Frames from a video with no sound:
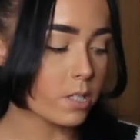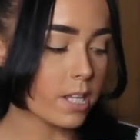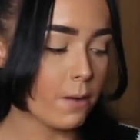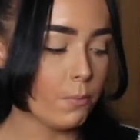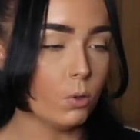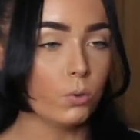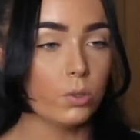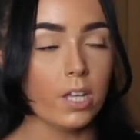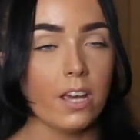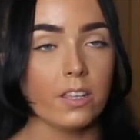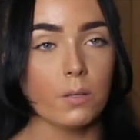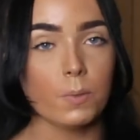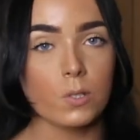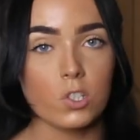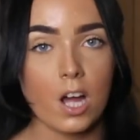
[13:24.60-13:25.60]
So
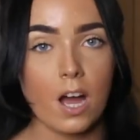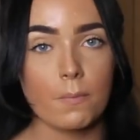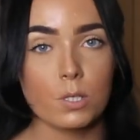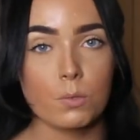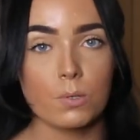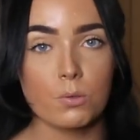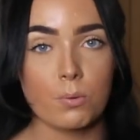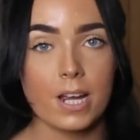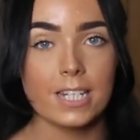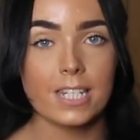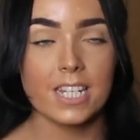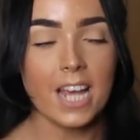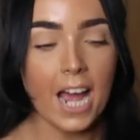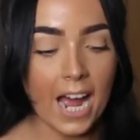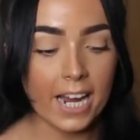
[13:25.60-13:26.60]
although the pyjamas were
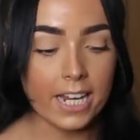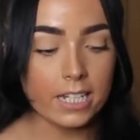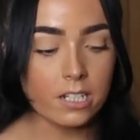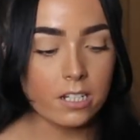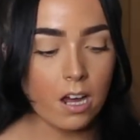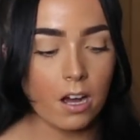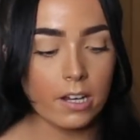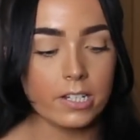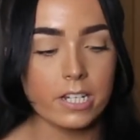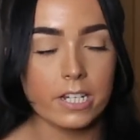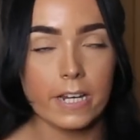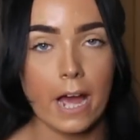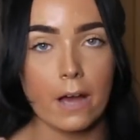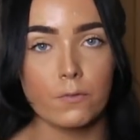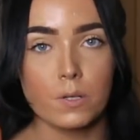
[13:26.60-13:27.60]
£28, I
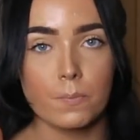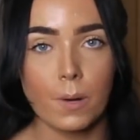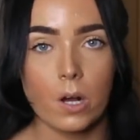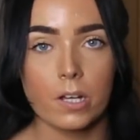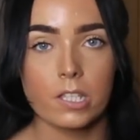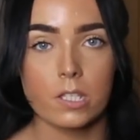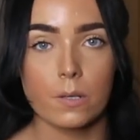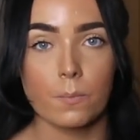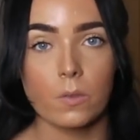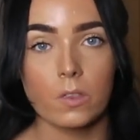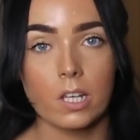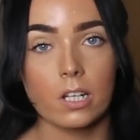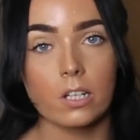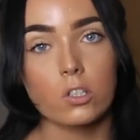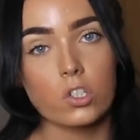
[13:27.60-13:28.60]
did have to buy
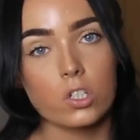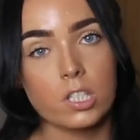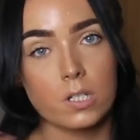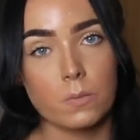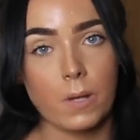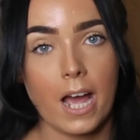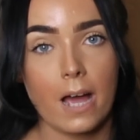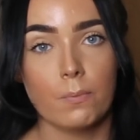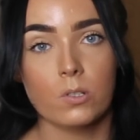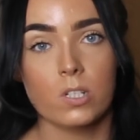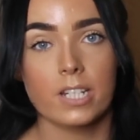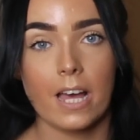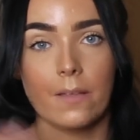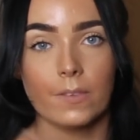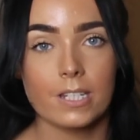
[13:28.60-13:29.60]
something just to be able
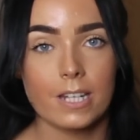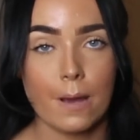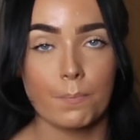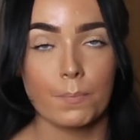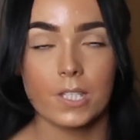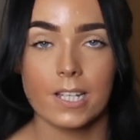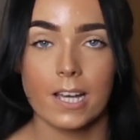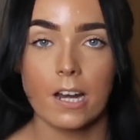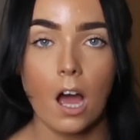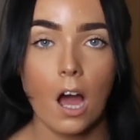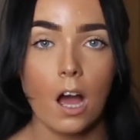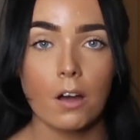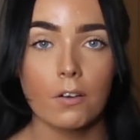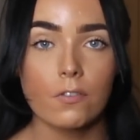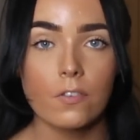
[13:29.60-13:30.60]
to get the 10%
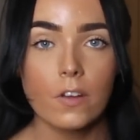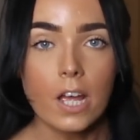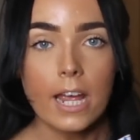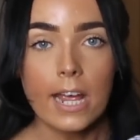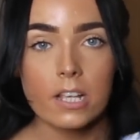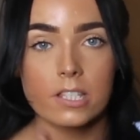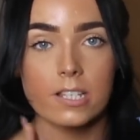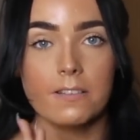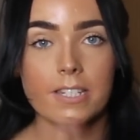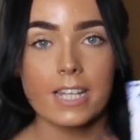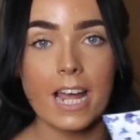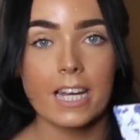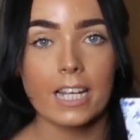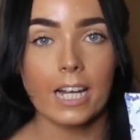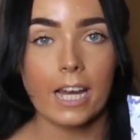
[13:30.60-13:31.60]
off. So
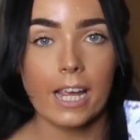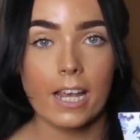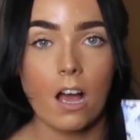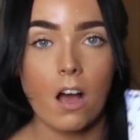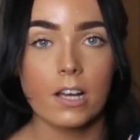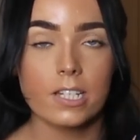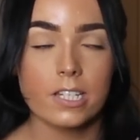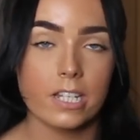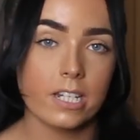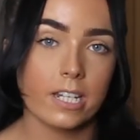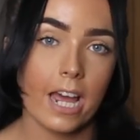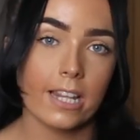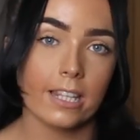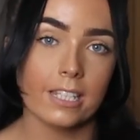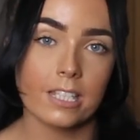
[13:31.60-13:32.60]
technically I did
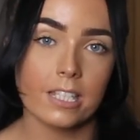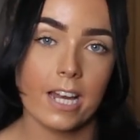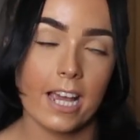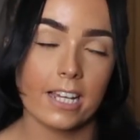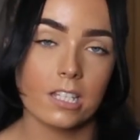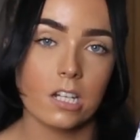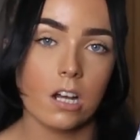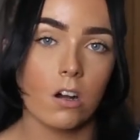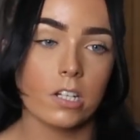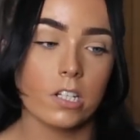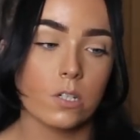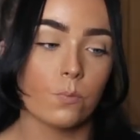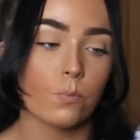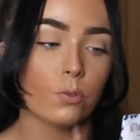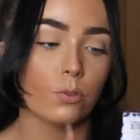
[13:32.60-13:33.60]
get this next
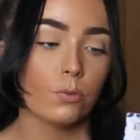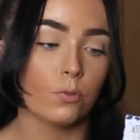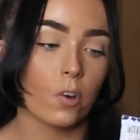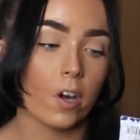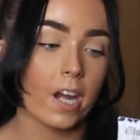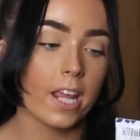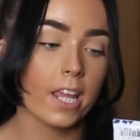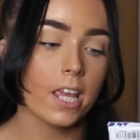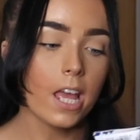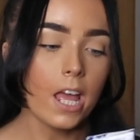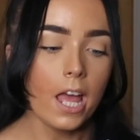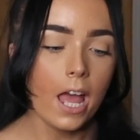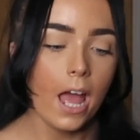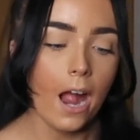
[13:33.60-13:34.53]
item for free.